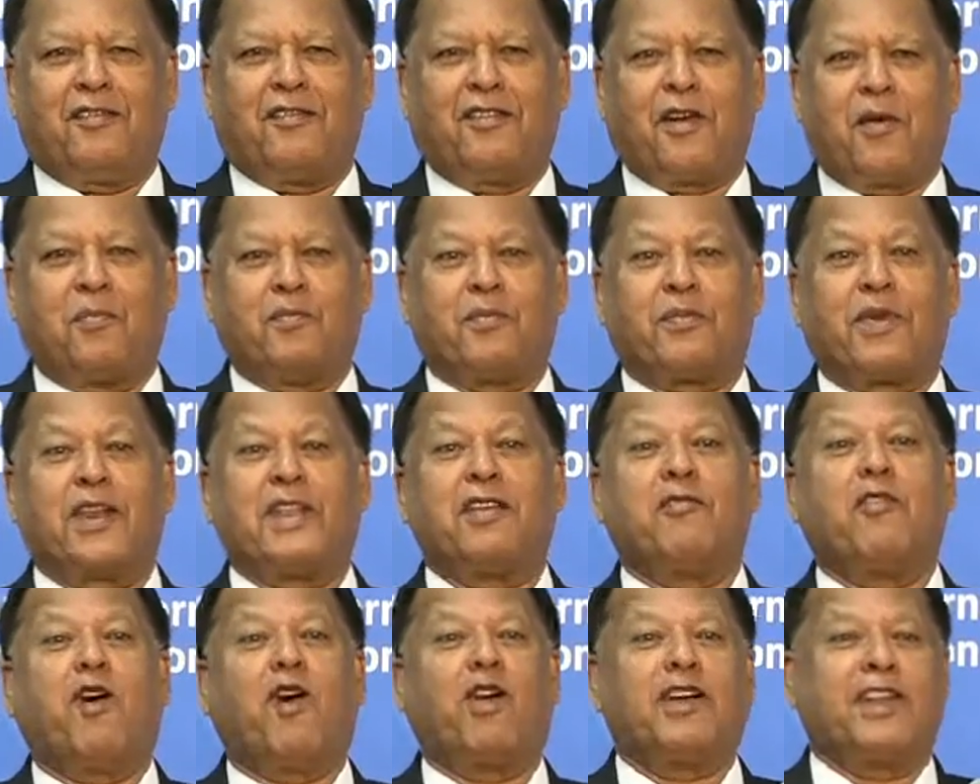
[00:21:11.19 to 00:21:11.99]
from
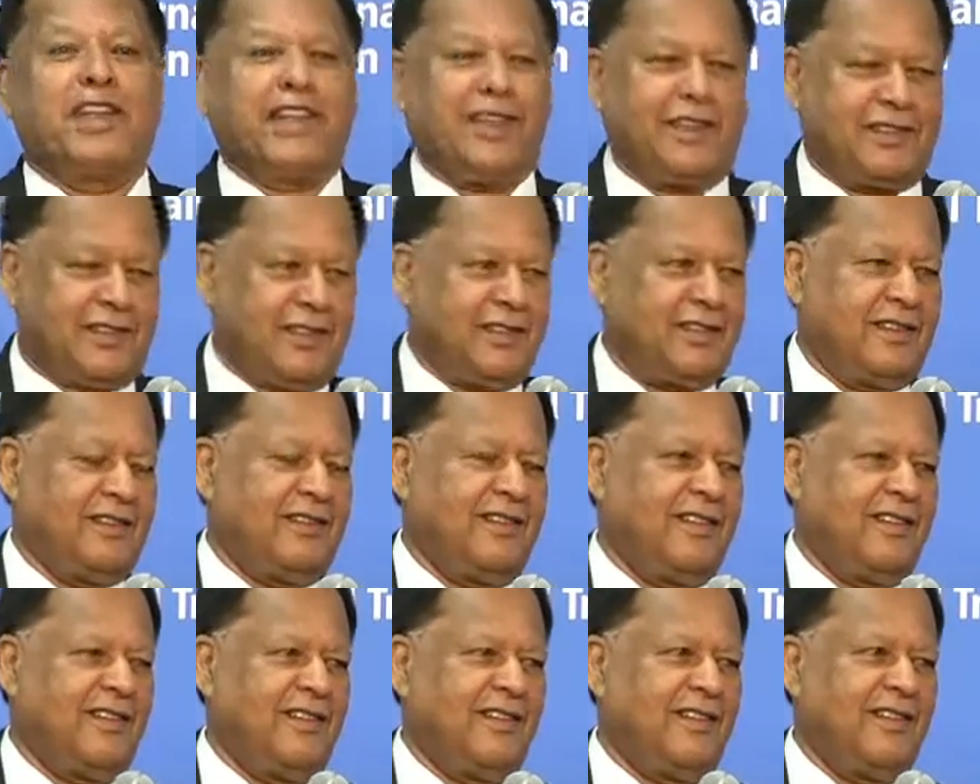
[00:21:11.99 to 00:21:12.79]
pre-war
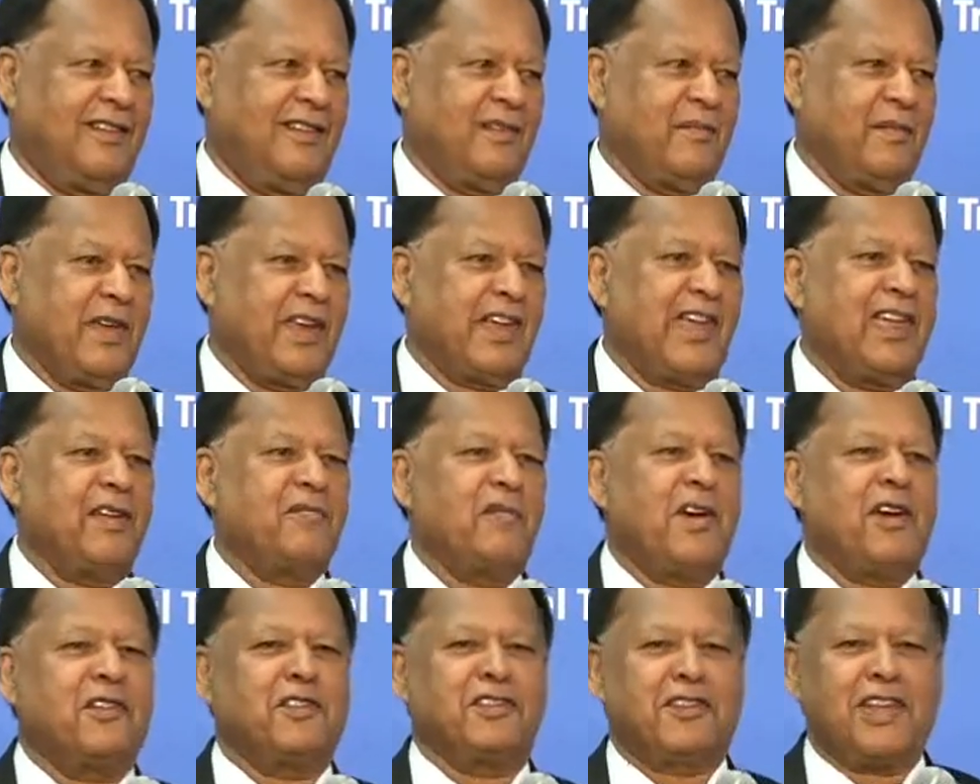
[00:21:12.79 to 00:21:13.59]
days,
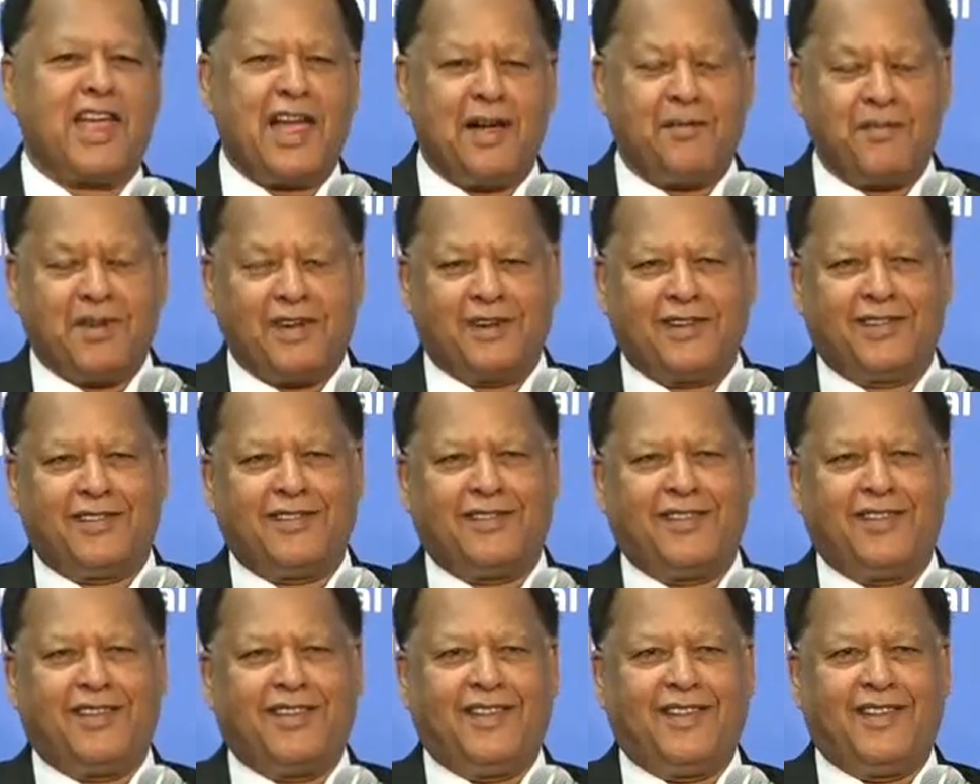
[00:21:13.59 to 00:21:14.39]
became our chairman,
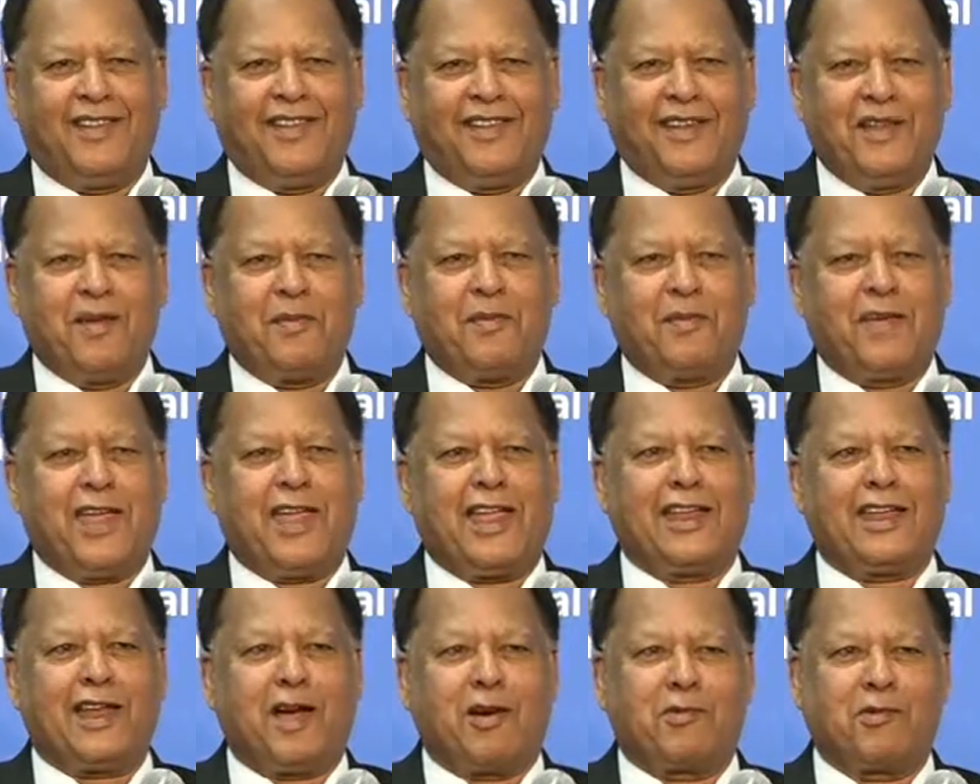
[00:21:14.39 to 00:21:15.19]

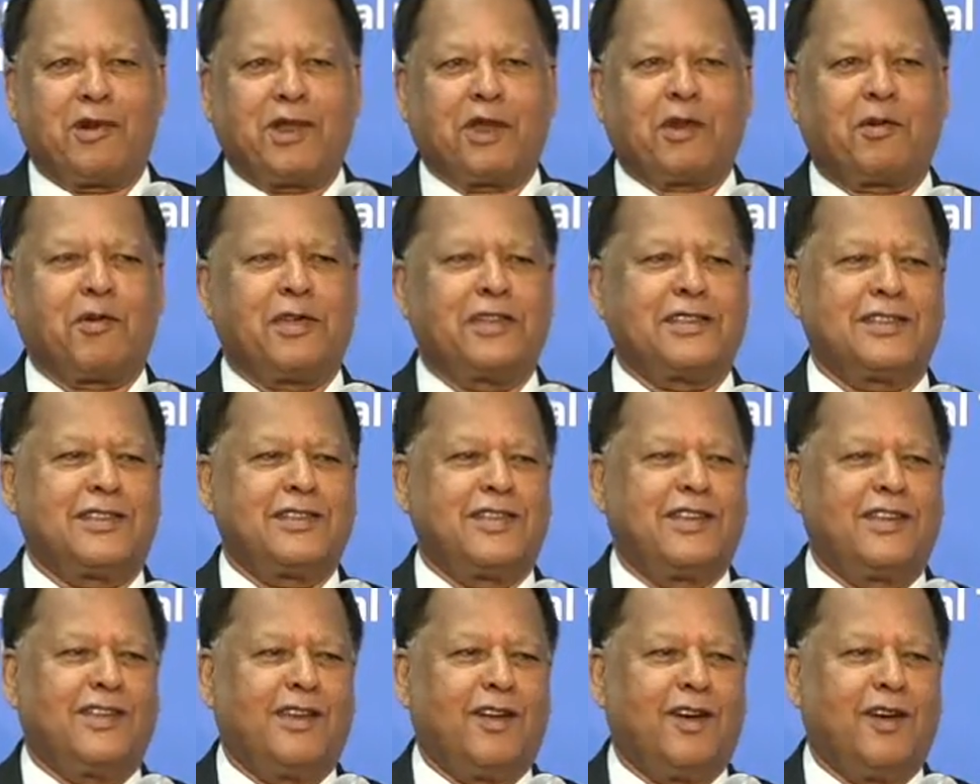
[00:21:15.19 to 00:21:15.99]
may I now
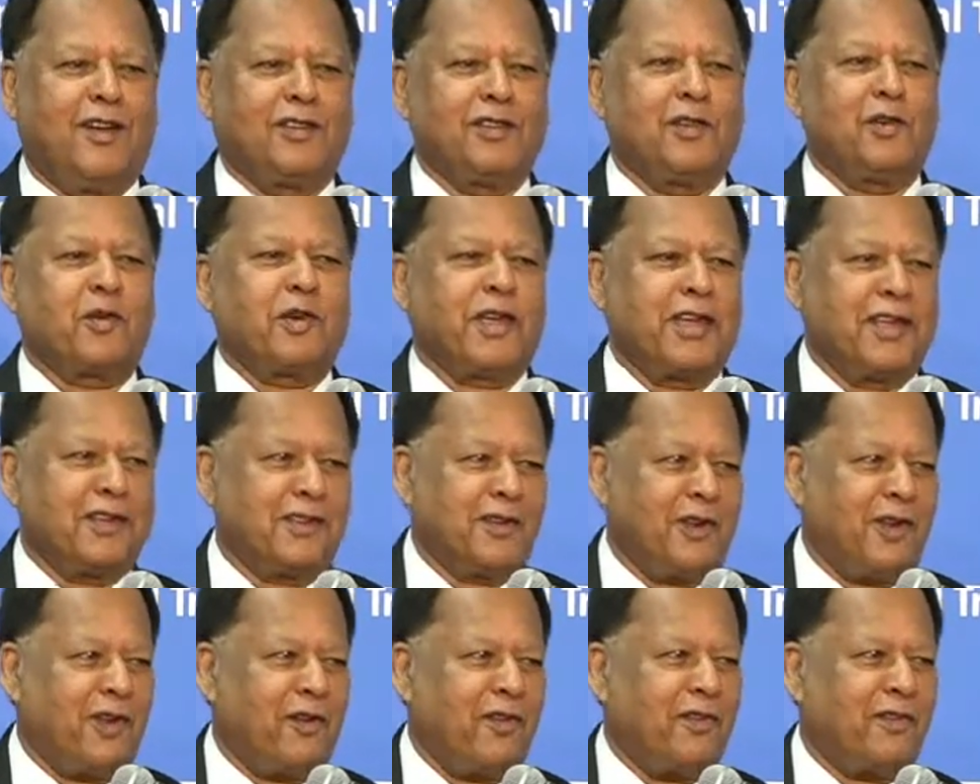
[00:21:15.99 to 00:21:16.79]
request on the
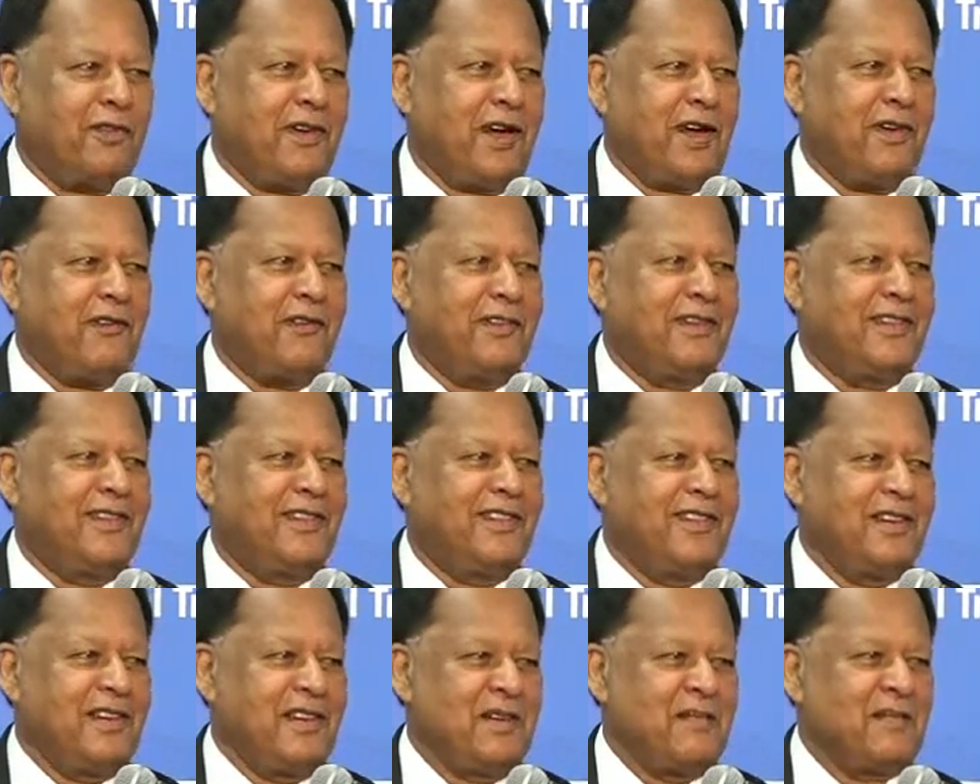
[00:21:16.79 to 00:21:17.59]
occasion of our
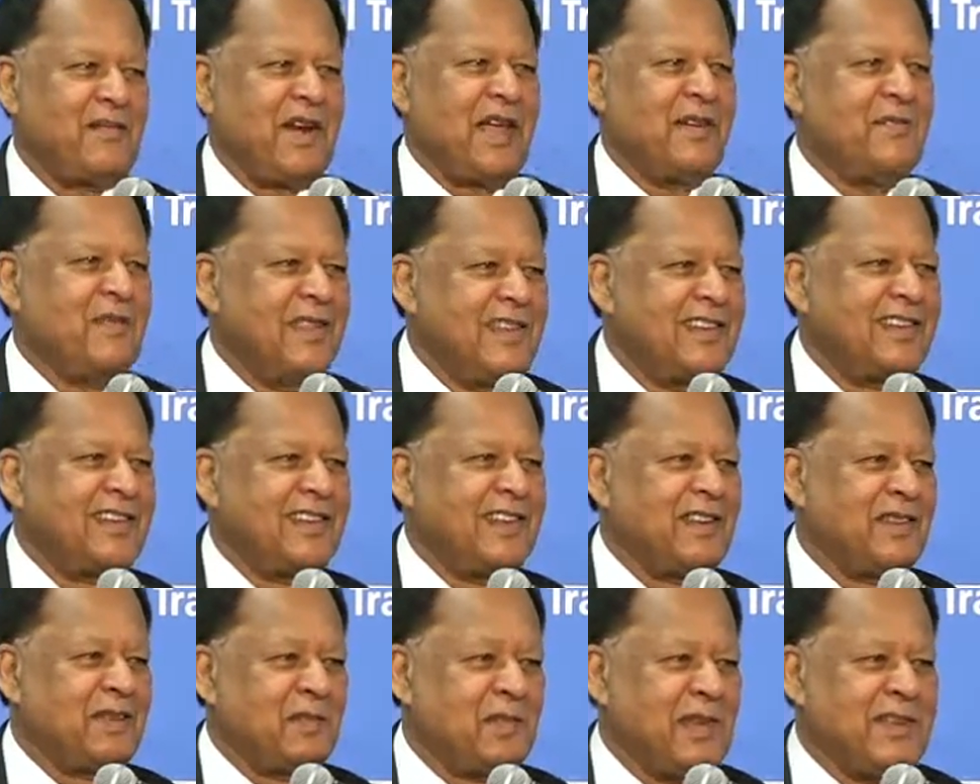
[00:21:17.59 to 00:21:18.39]
Prime
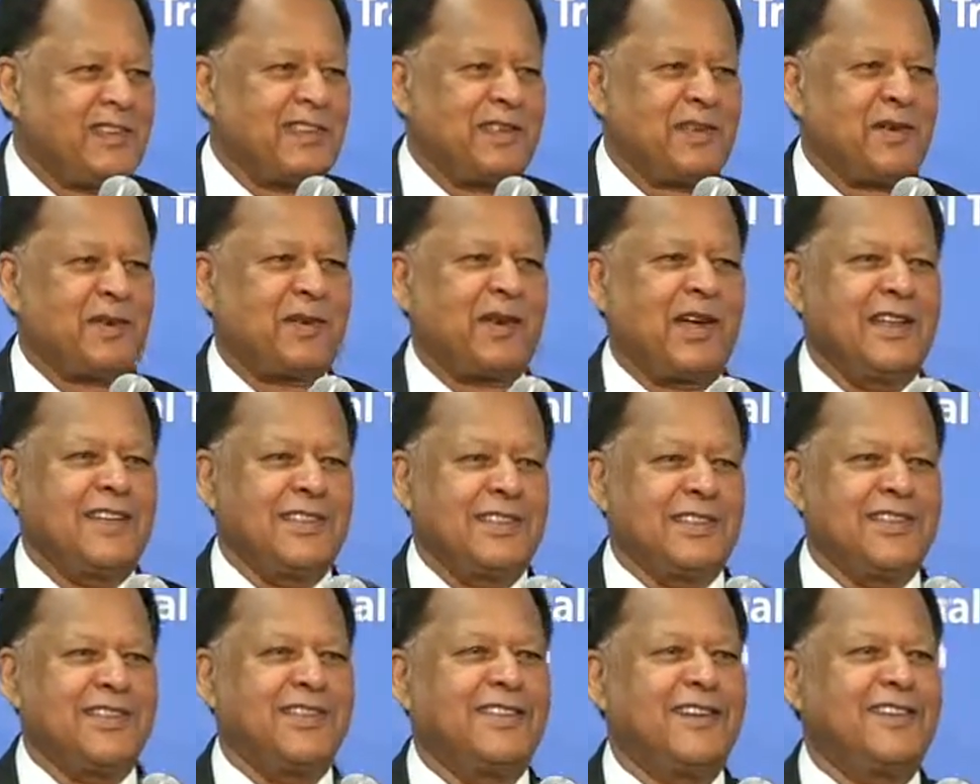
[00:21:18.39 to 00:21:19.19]
Minister's visit to
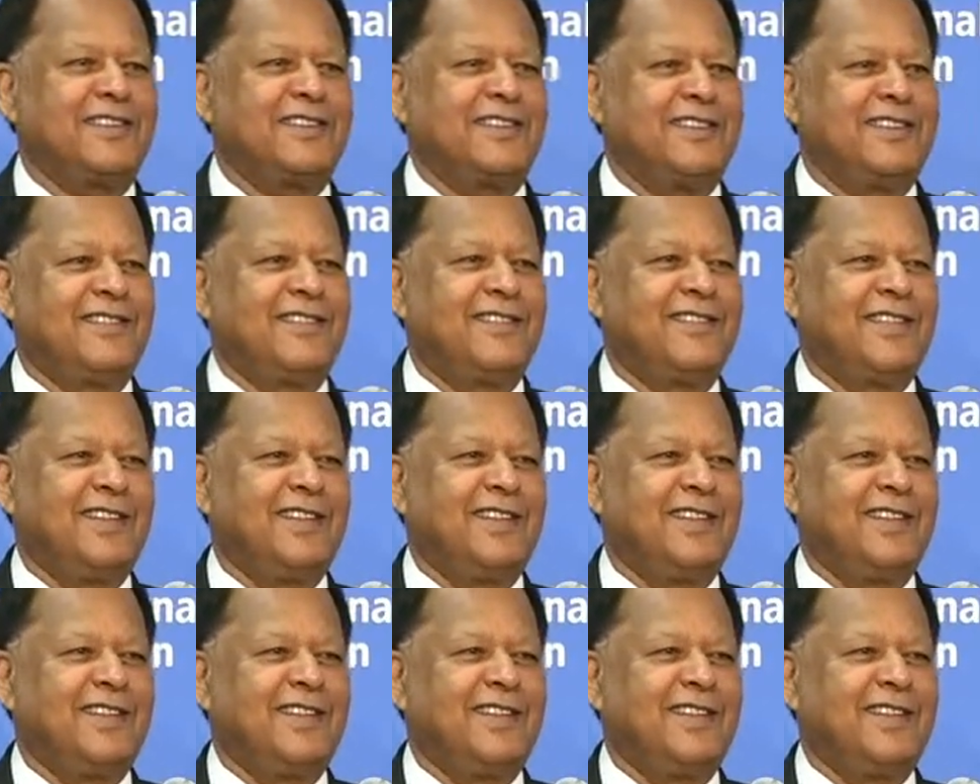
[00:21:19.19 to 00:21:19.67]
consider